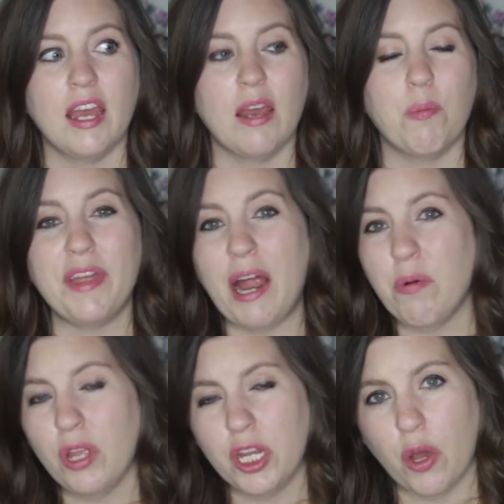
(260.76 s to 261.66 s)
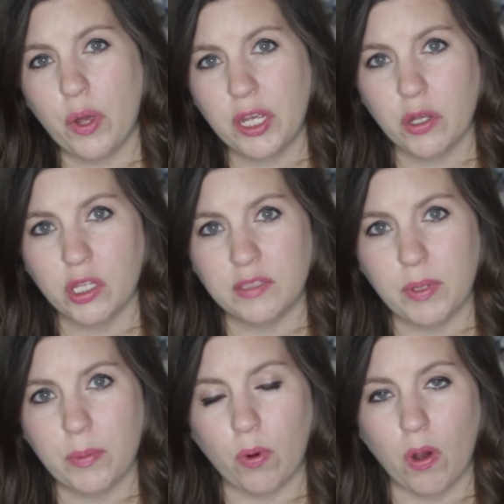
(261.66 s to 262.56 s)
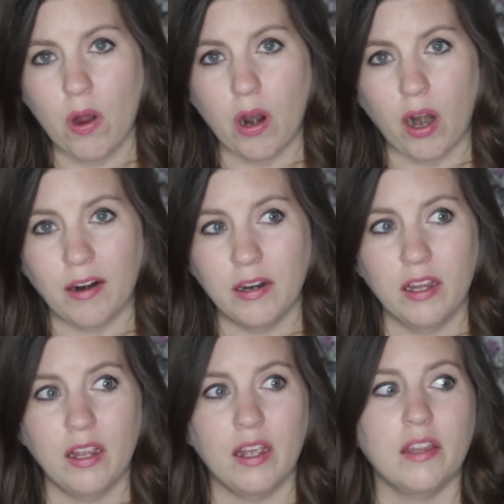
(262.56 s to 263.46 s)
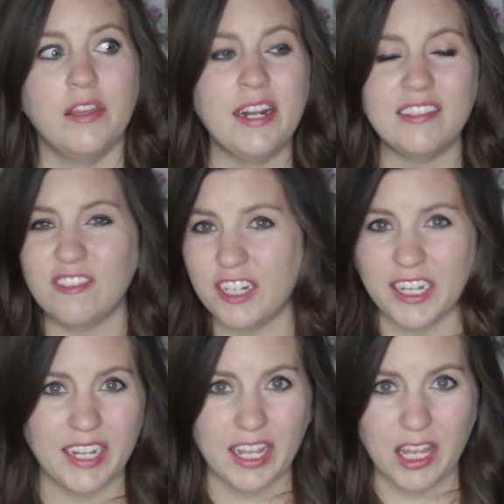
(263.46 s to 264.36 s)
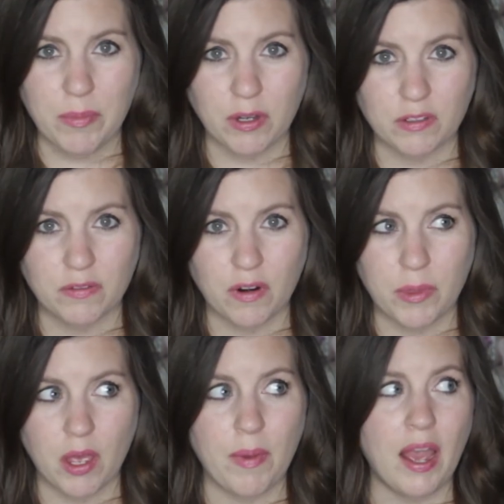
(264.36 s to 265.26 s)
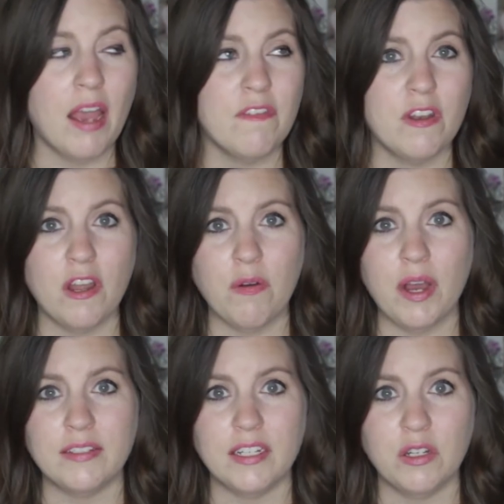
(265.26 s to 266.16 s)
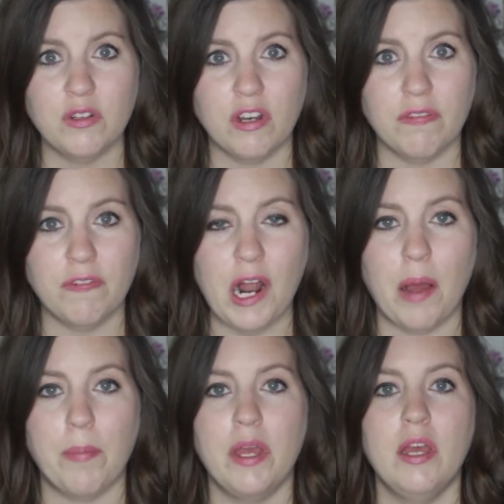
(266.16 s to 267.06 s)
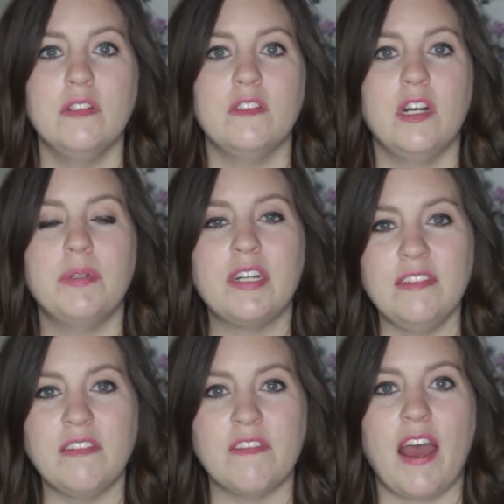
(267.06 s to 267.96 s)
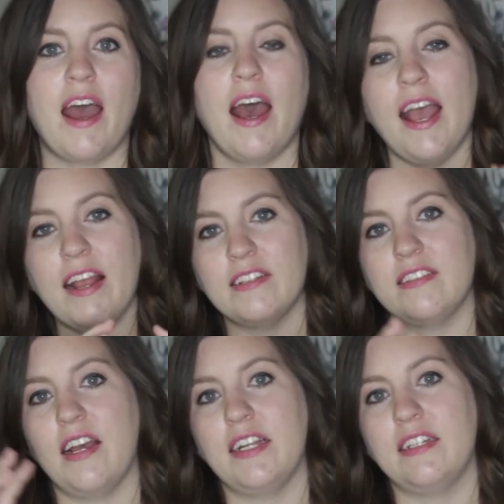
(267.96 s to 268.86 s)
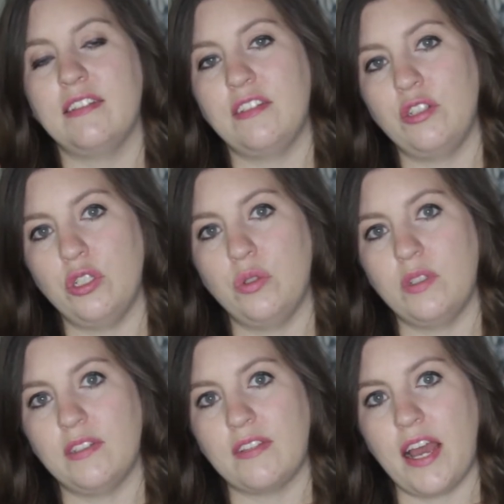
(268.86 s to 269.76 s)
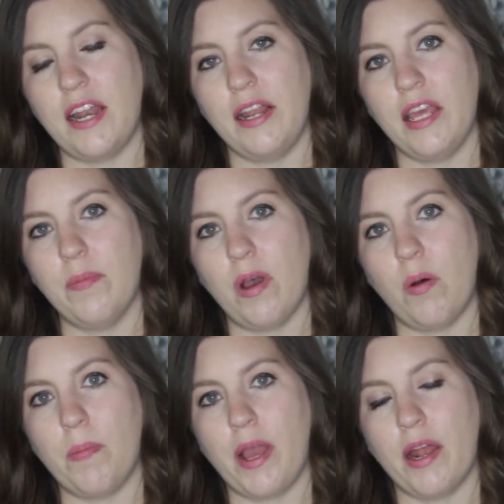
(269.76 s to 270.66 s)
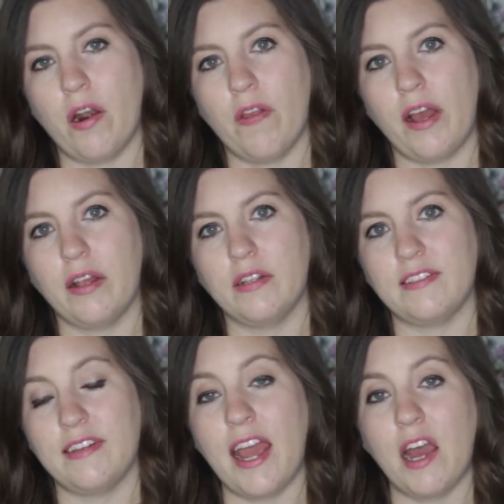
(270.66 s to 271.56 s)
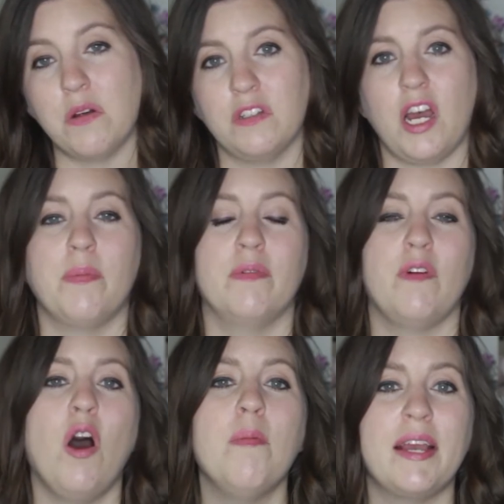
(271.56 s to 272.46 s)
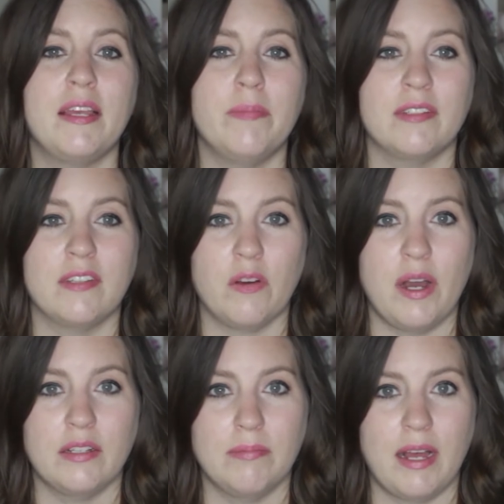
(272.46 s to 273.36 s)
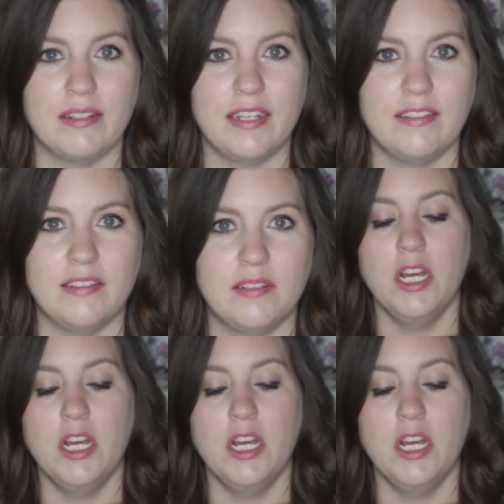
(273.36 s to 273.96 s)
without really knowing who these people are, then I start getting emails from them. I have no idea who they're from. So because of that, I decided to design an email banner that's now on top of all my emails that go out to my list.